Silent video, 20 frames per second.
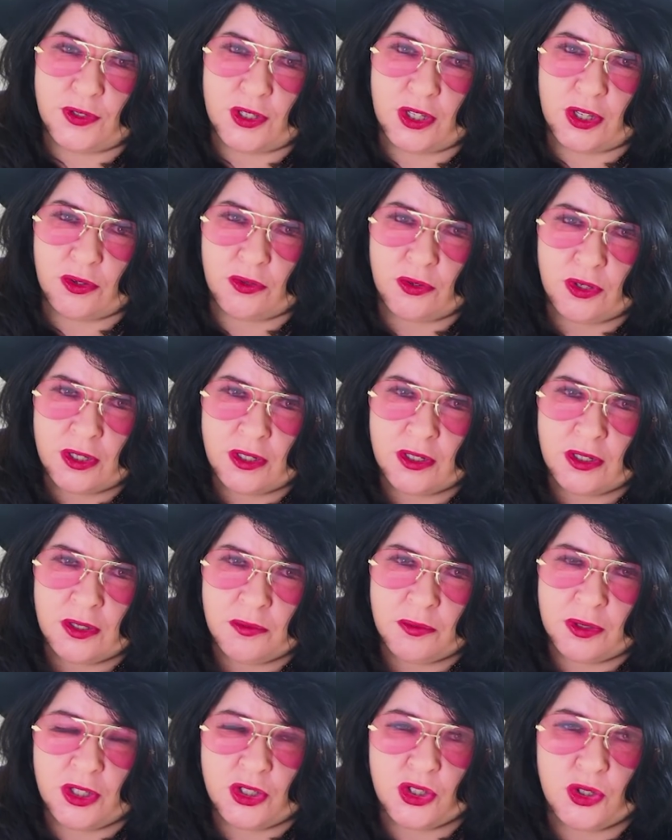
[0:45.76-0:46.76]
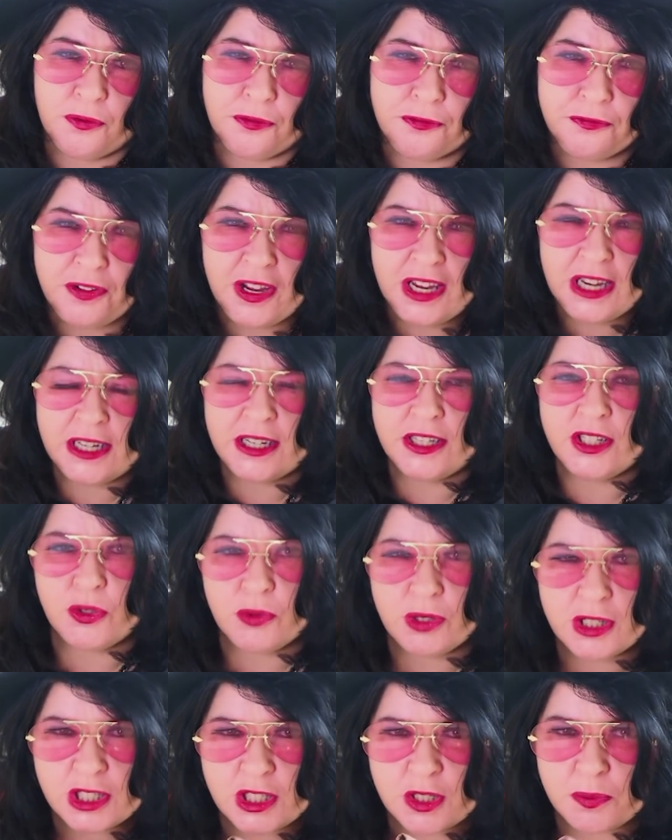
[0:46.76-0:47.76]
for you because you feel it,
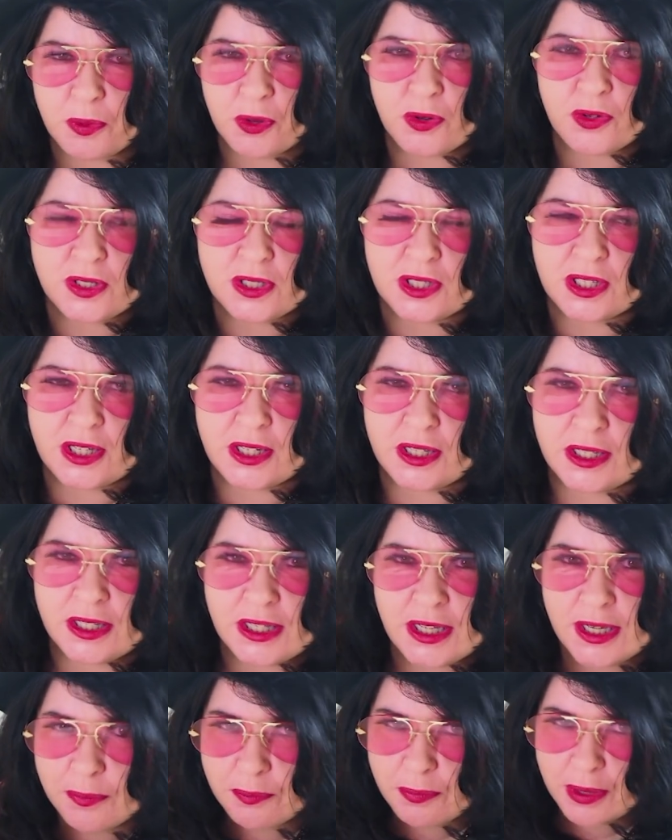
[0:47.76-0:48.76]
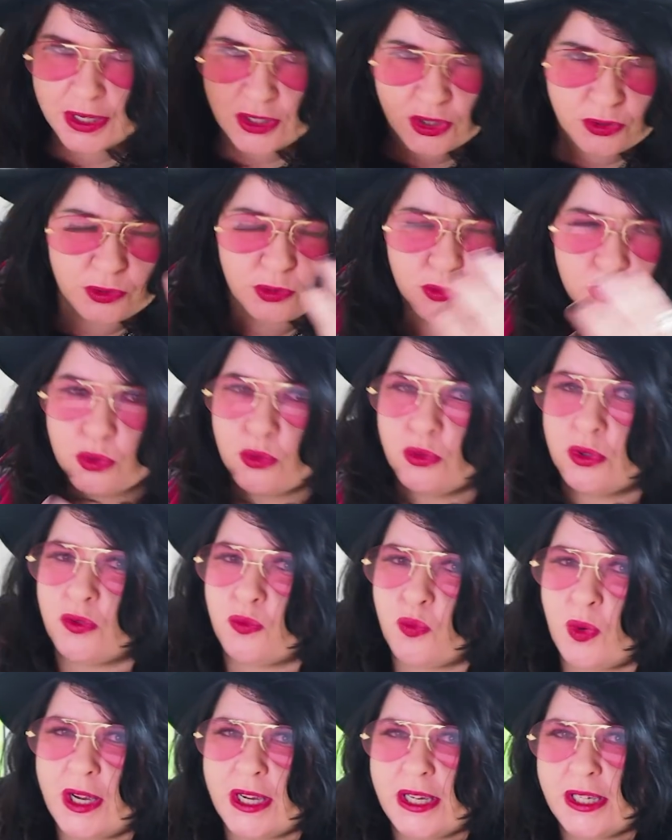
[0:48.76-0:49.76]
you experience it, it impacts you in all sorts
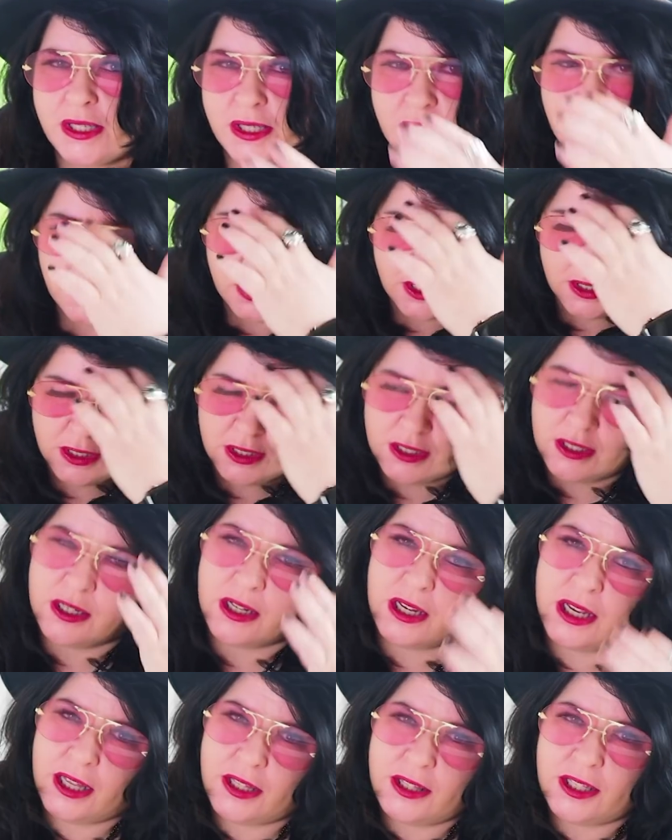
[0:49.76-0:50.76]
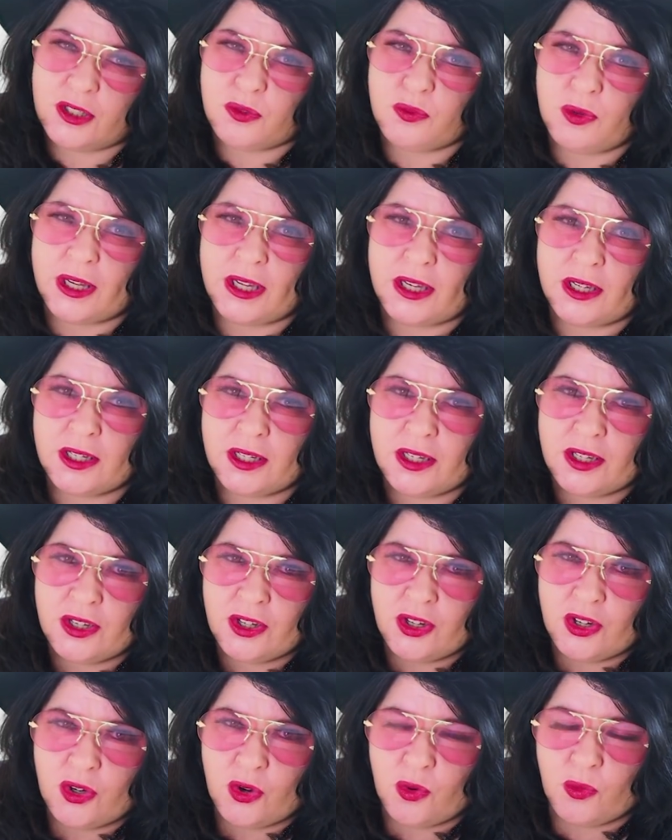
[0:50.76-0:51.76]
of ways. And this week,
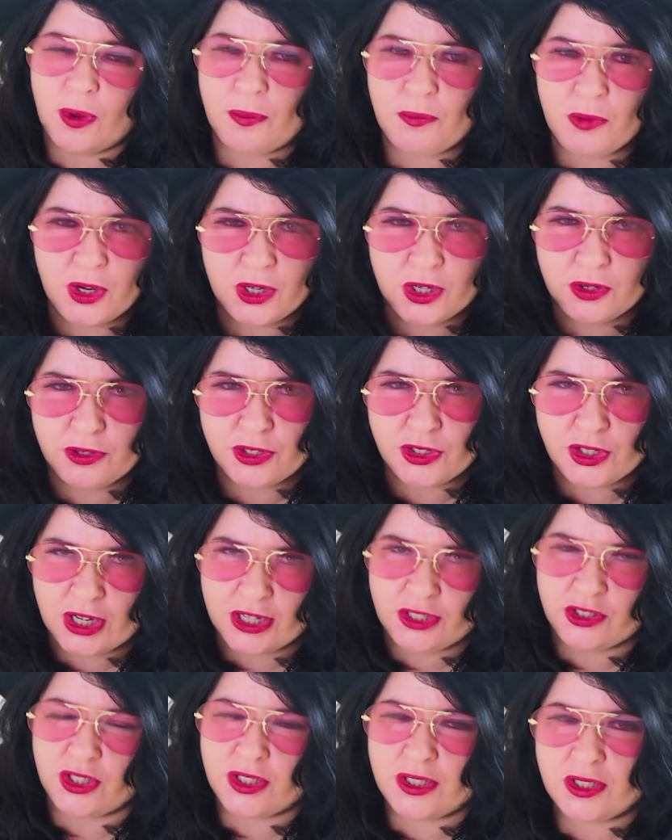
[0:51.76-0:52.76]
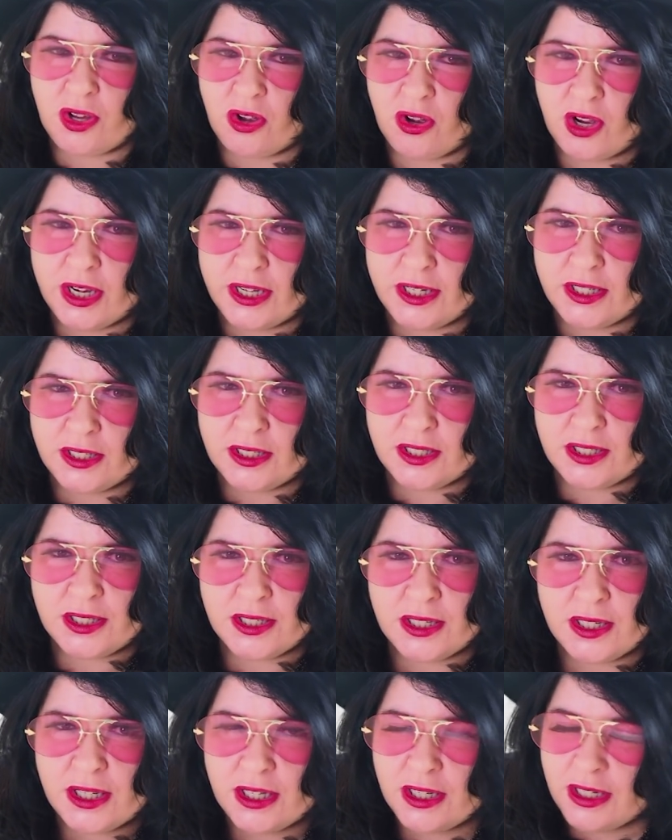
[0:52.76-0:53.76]
when Mercury changes
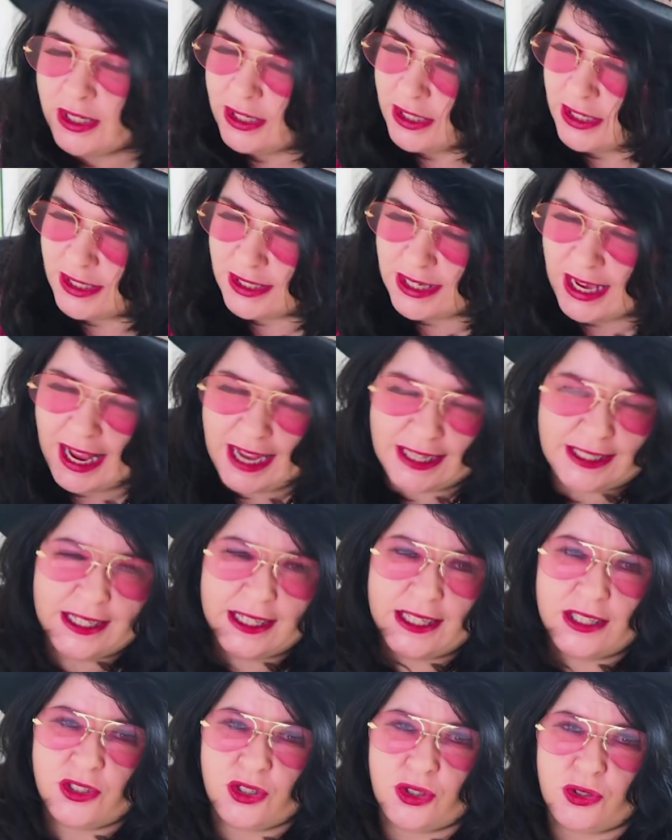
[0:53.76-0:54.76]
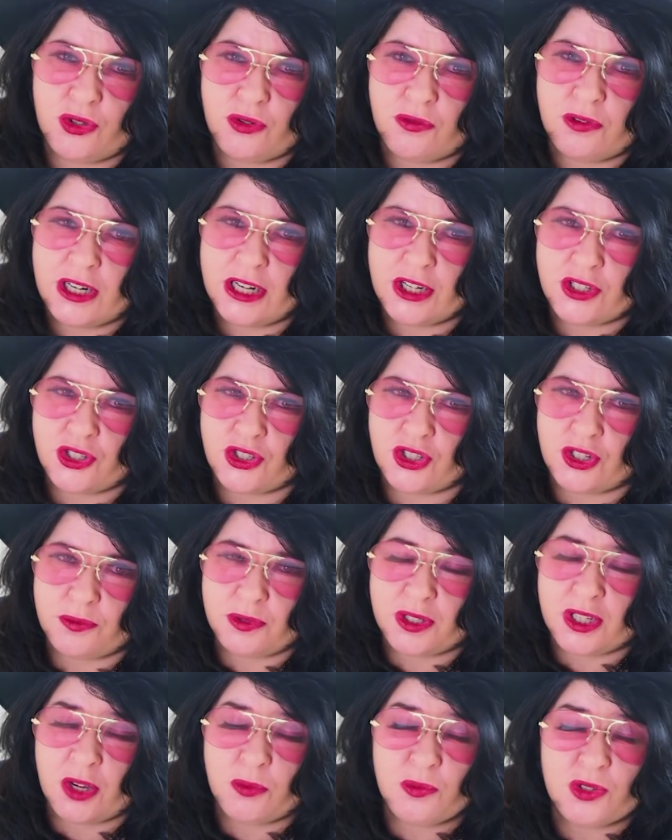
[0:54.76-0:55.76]
signs, he's heading into your relationship
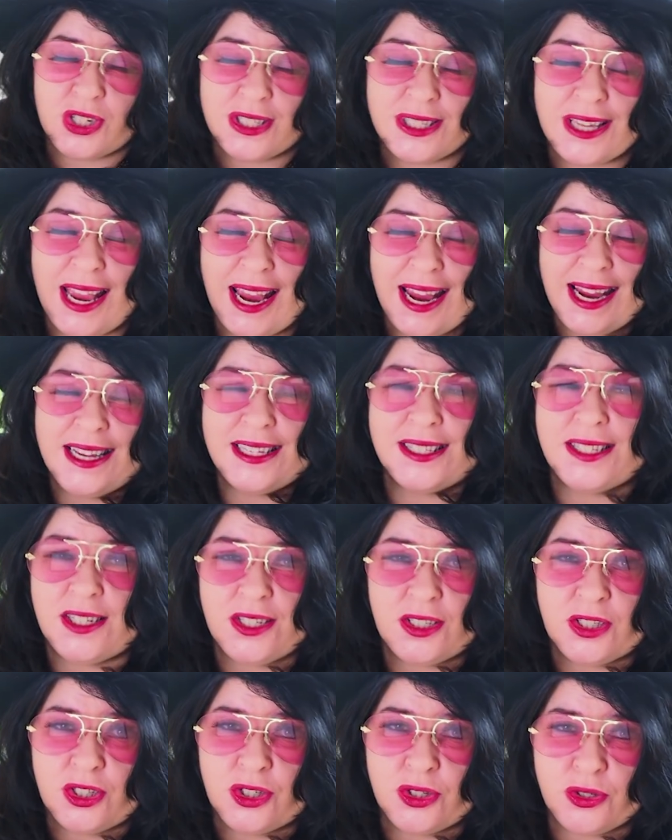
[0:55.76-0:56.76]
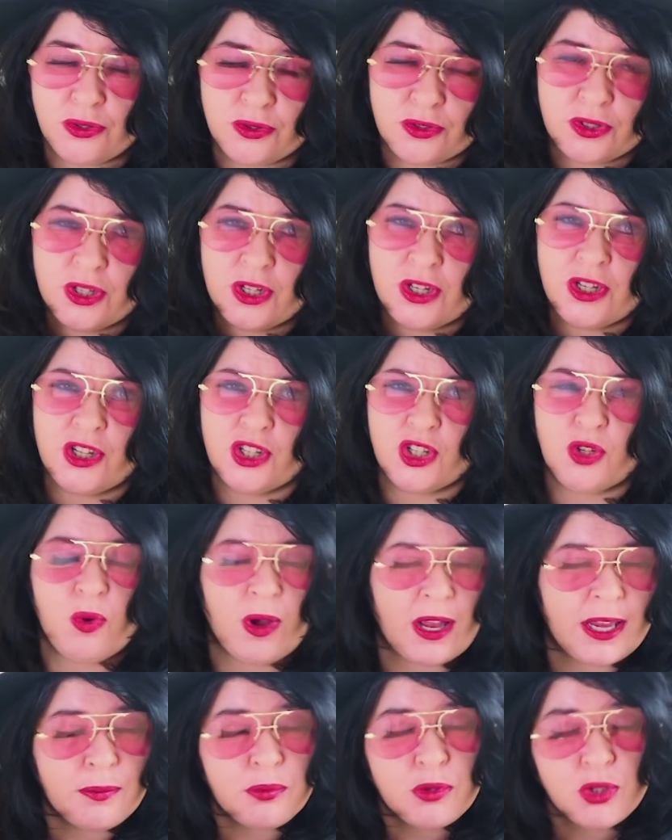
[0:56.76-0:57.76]
zone, which is excellent news. You
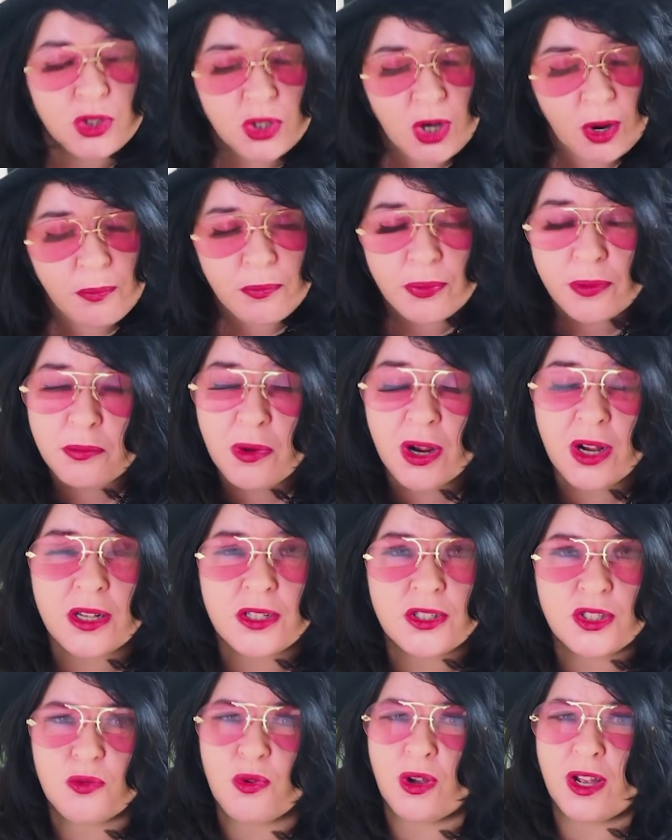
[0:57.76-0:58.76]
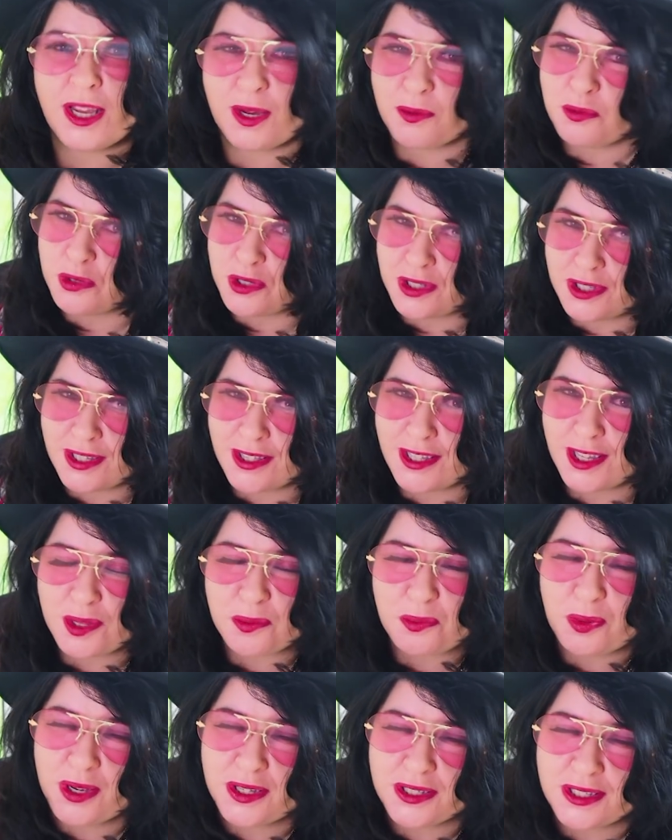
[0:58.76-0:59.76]
are able to compromise. You are able to see the
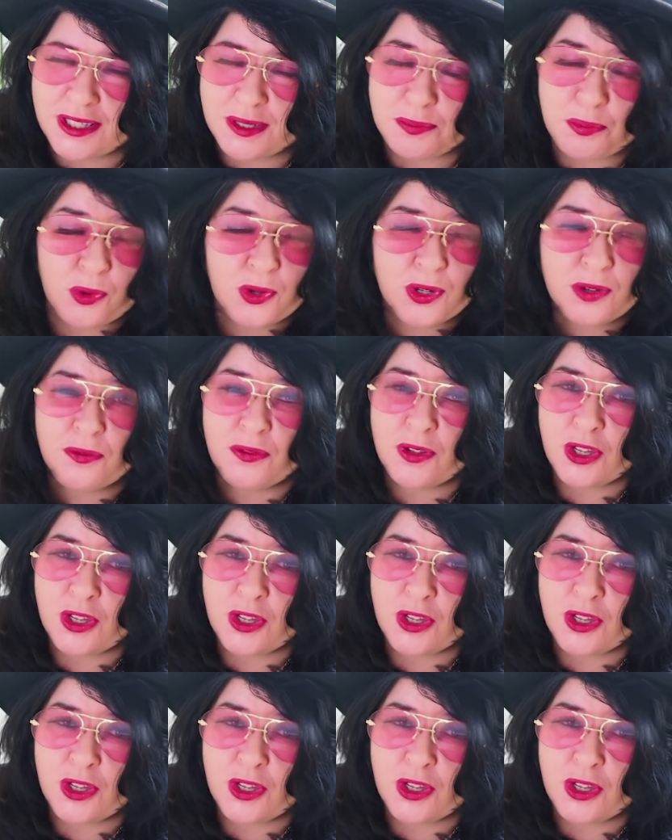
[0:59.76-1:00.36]
other person's point of